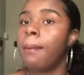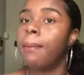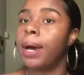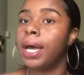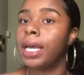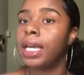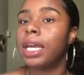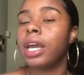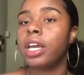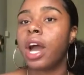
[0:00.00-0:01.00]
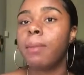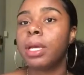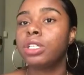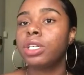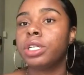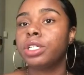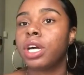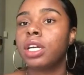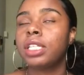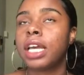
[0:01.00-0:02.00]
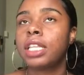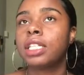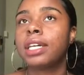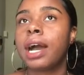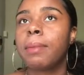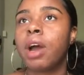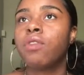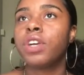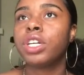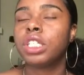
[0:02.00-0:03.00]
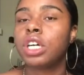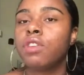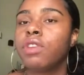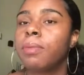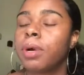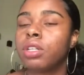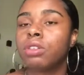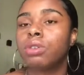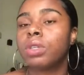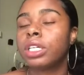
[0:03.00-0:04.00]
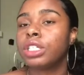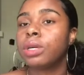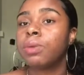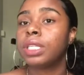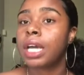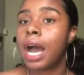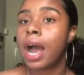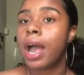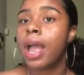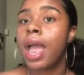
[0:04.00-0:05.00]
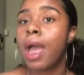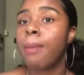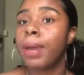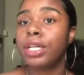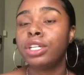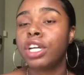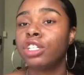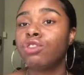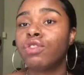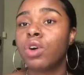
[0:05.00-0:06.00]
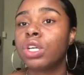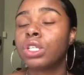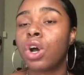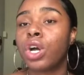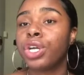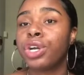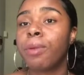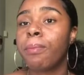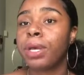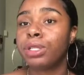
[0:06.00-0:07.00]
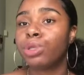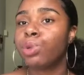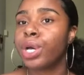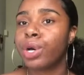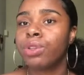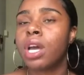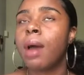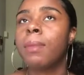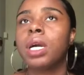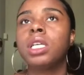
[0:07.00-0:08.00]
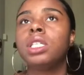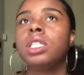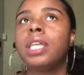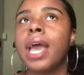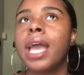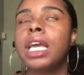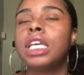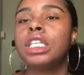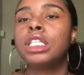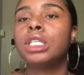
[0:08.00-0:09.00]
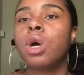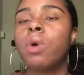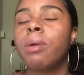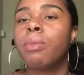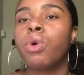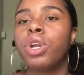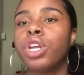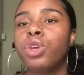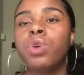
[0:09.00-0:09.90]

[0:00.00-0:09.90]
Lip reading: But yeah, y'all make sure that y'all take the time out for yourself, your personal relationship with God. Make sure that you focus on your mental health, because that is so important.